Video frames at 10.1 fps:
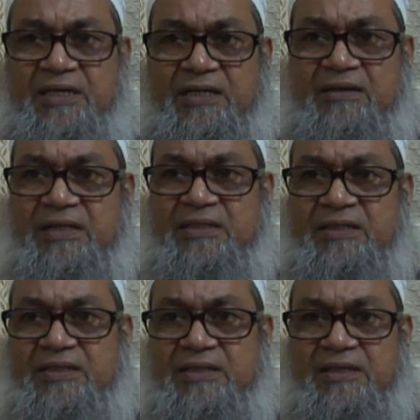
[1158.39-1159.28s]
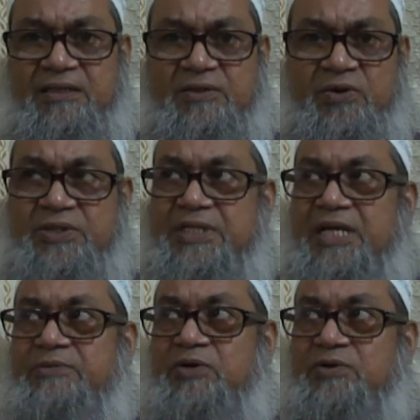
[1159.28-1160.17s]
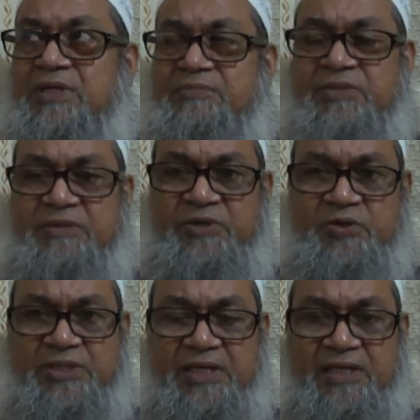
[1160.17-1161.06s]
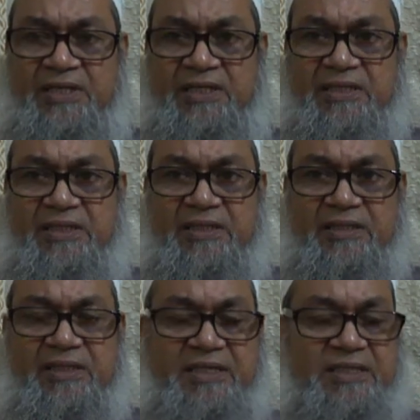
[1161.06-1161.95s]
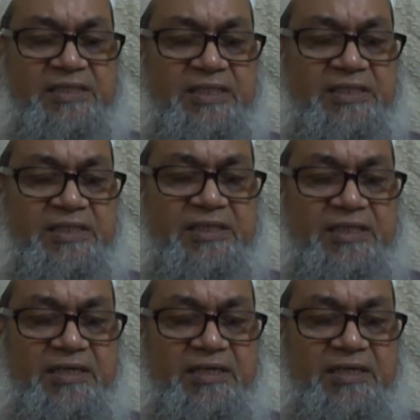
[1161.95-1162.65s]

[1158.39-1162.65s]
that is doxy and minocycline, they are excreted